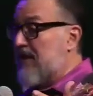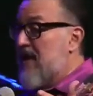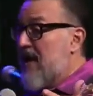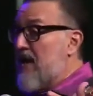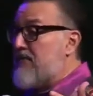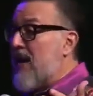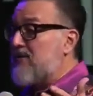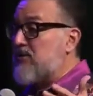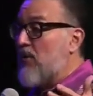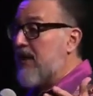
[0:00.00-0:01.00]
Hey, hey
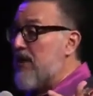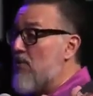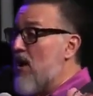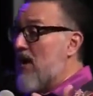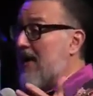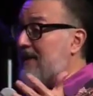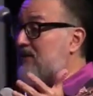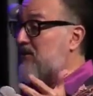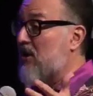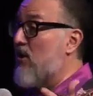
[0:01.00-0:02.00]
pastor, what do you want? I
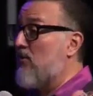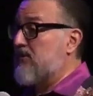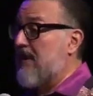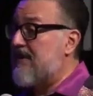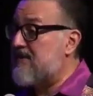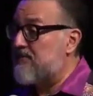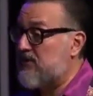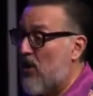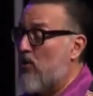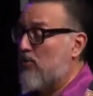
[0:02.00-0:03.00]
need souls. I need some
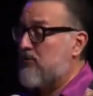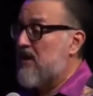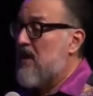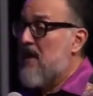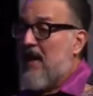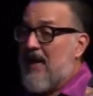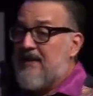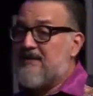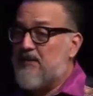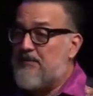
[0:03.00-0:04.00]
souls. I
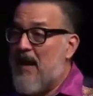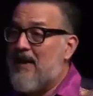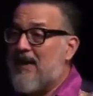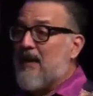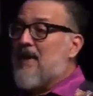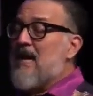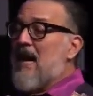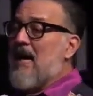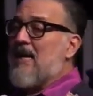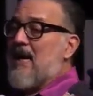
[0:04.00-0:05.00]
need some I got to
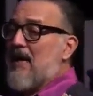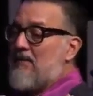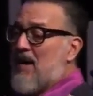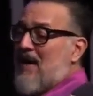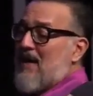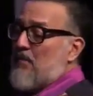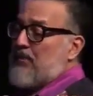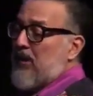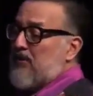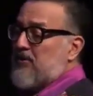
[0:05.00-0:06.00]
I got to I got to
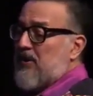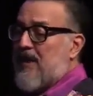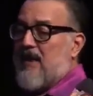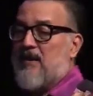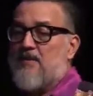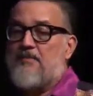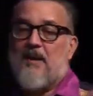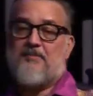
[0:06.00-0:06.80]
plunder hell and